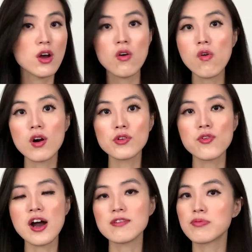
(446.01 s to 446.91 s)
or you
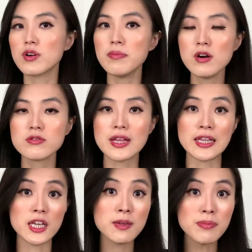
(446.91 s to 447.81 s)
have proposed and
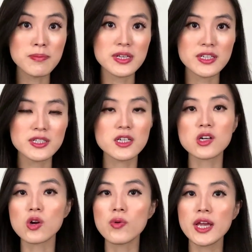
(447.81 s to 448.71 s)
implemented a
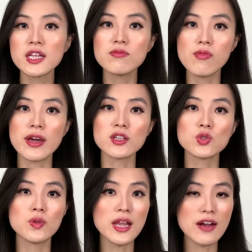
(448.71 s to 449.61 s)
creative way
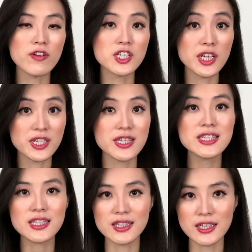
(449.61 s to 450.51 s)
to leverage
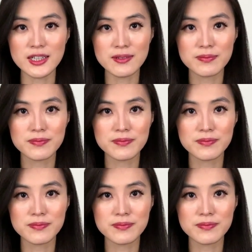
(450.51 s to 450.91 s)
existing data.